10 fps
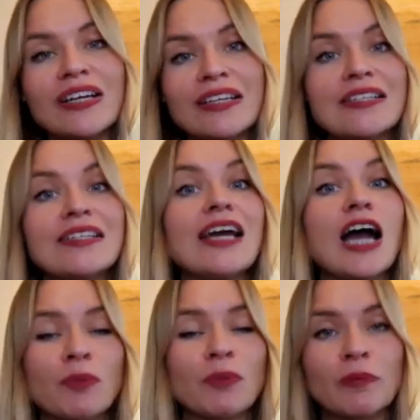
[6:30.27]
in the
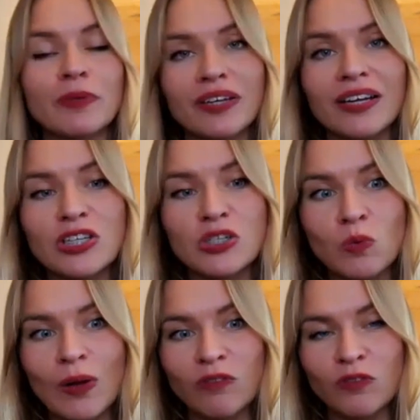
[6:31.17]
upcoming
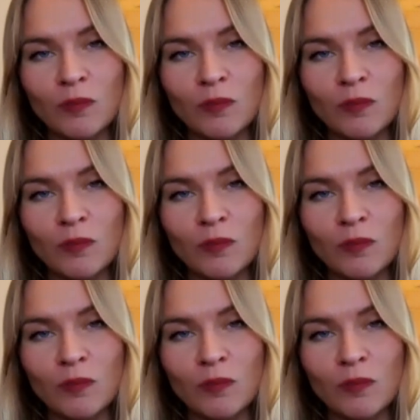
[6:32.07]
12